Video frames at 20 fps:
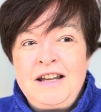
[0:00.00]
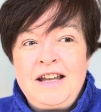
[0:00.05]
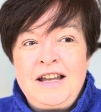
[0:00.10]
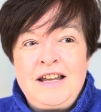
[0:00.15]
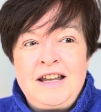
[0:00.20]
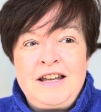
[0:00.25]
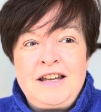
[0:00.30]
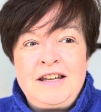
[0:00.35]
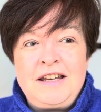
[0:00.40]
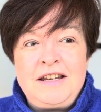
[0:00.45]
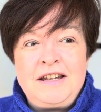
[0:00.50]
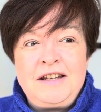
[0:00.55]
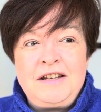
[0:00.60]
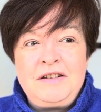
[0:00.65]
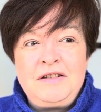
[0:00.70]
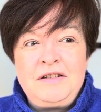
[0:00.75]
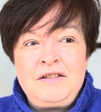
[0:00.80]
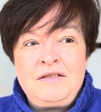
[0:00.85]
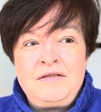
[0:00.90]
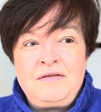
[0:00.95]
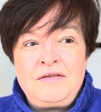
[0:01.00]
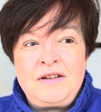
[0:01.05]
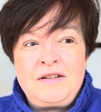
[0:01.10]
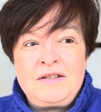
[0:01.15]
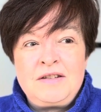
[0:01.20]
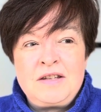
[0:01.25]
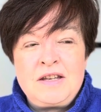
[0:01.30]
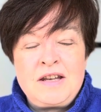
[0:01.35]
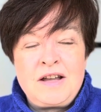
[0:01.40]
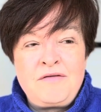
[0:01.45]
and
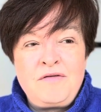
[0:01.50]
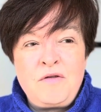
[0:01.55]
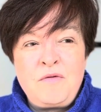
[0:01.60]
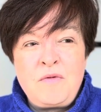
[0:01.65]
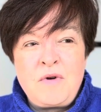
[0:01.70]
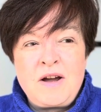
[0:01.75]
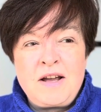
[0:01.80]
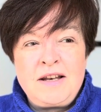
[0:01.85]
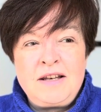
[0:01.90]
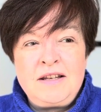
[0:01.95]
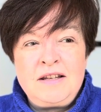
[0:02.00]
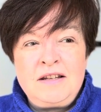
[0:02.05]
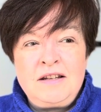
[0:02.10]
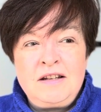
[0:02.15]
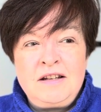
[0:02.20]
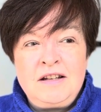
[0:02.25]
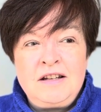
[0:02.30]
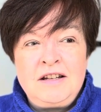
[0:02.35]
there's another one.